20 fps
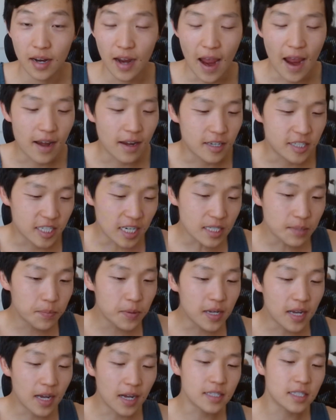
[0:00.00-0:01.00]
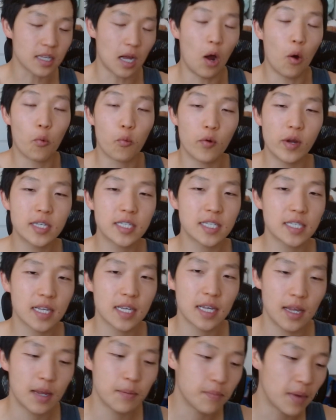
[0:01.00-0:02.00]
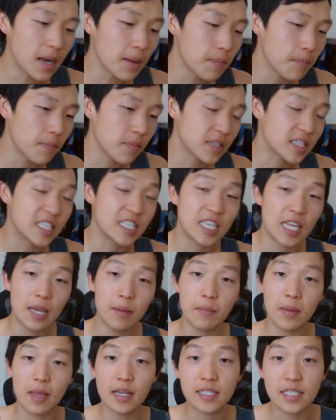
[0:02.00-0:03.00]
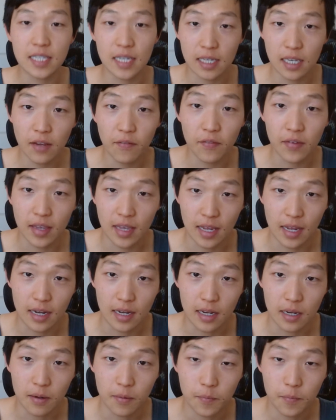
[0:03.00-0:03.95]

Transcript: And just because a risk might seem insignificant,